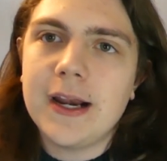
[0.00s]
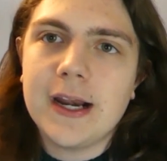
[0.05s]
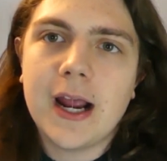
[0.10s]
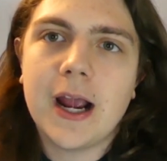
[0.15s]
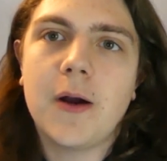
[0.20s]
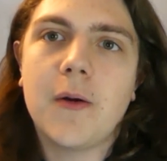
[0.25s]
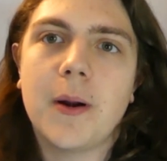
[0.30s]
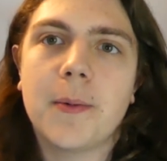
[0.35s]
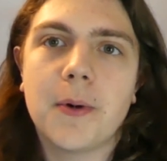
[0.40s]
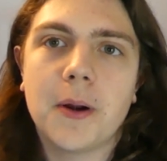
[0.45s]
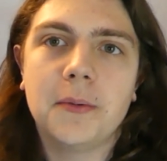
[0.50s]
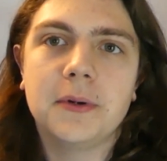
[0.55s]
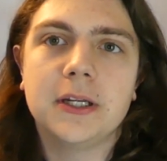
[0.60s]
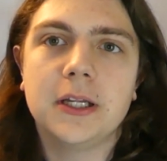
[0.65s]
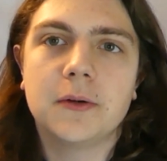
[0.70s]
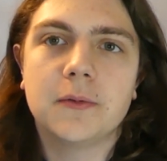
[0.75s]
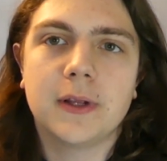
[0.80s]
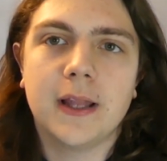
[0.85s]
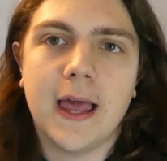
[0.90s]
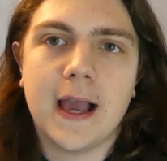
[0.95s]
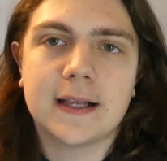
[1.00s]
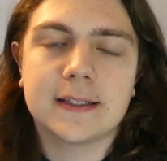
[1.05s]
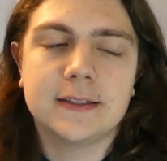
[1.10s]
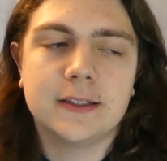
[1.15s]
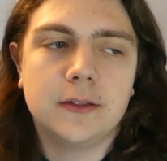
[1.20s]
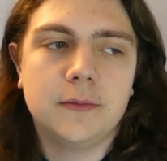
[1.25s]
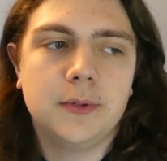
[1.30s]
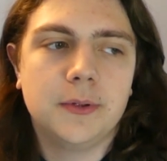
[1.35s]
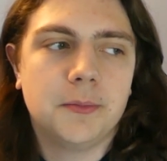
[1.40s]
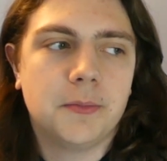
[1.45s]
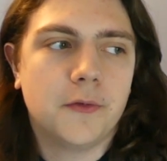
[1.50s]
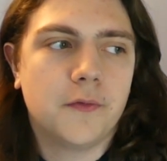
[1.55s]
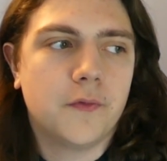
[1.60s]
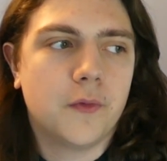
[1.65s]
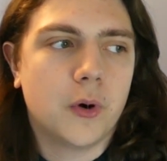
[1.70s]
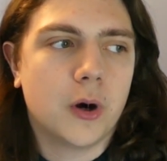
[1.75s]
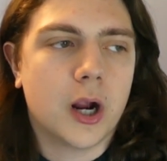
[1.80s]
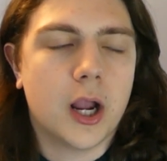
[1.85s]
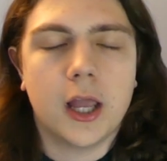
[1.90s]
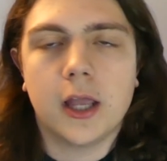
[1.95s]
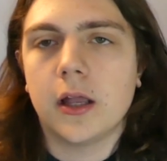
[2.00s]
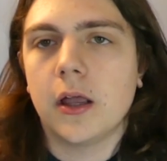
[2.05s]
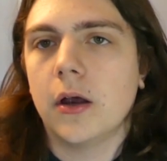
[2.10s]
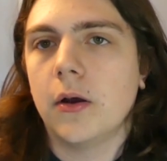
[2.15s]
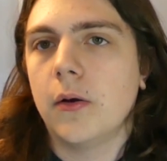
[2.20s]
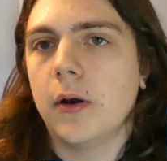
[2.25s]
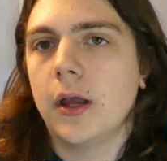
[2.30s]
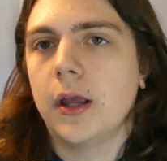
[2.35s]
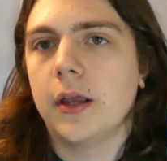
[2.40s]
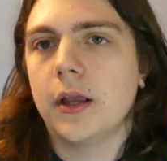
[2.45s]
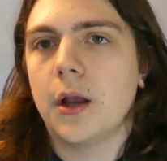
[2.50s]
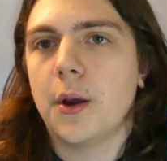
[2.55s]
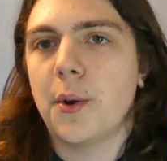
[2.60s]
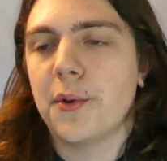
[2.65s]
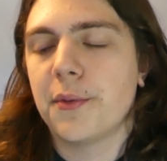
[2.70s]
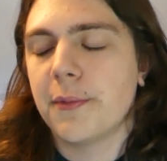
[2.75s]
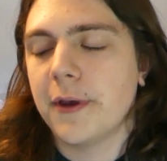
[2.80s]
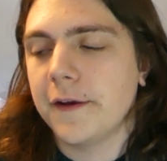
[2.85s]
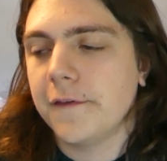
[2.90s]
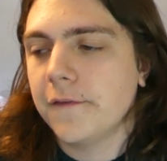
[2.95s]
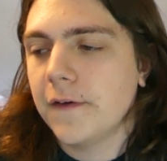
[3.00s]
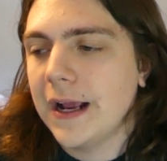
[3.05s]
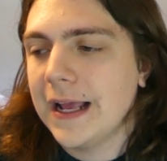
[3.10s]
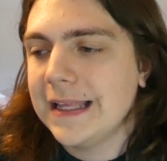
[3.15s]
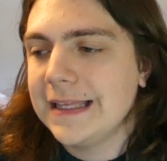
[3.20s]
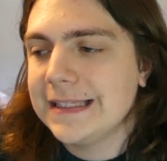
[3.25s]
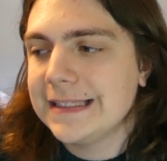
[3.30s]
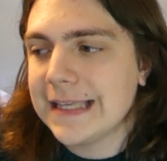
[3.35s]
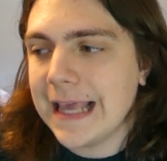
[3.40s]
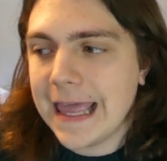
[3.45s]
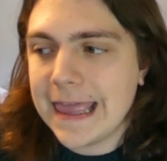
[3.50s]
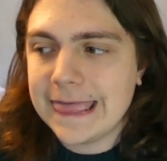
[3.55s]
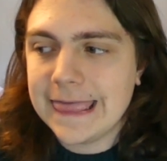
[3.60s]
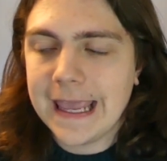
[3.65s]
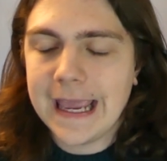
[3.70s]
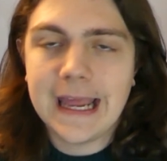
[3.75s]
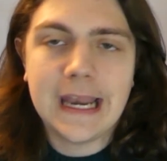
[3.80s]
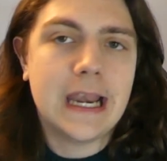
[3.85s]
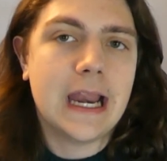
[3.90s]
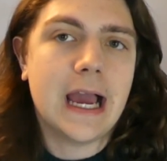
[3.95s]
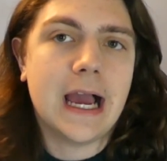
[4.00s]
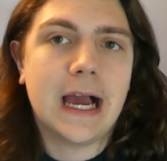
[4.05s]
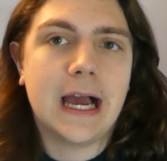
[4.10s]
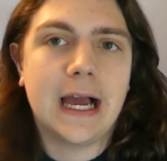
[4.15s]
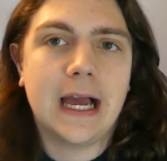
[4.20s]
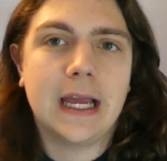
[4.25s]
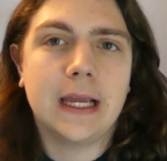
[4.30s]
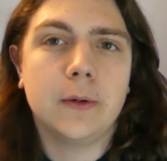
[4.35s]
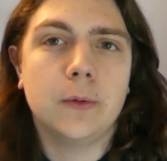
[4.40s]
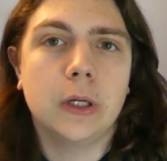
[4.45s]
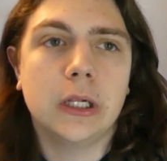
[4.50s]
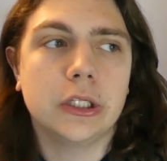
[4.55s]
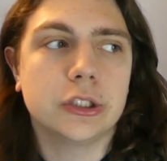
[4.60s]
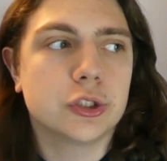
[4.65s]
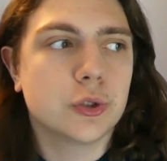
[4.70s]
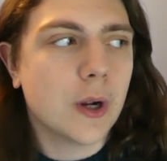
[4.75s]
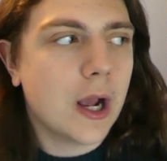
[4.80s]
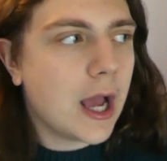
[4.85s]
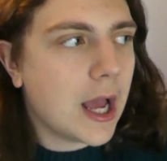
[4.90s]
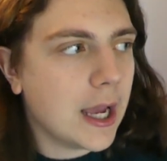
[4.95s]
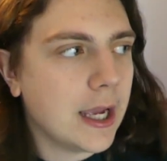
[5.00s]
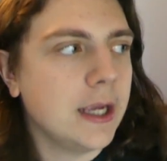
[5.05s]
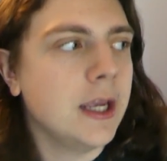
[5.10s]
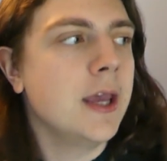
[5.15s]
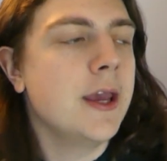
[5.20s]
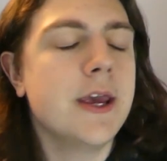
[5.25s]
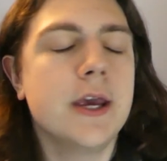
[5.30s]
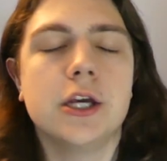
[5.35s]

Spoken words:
now, I'm probably going to relax a little bit before I go hang out with my friends, and then I will try